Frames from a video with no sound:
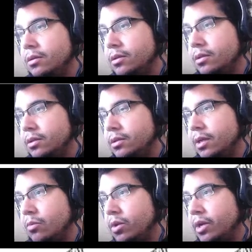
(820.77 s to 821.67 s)
It's
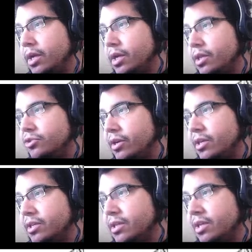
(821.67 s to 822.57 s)
not working. Let's try to
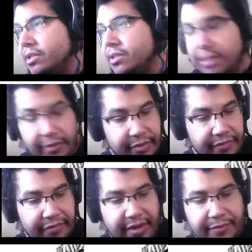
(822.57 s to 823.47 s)
size it to
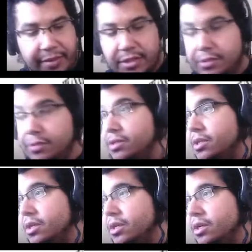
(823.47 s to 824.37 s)
75 pixels.
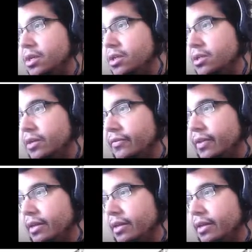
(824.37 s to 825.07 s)
See if that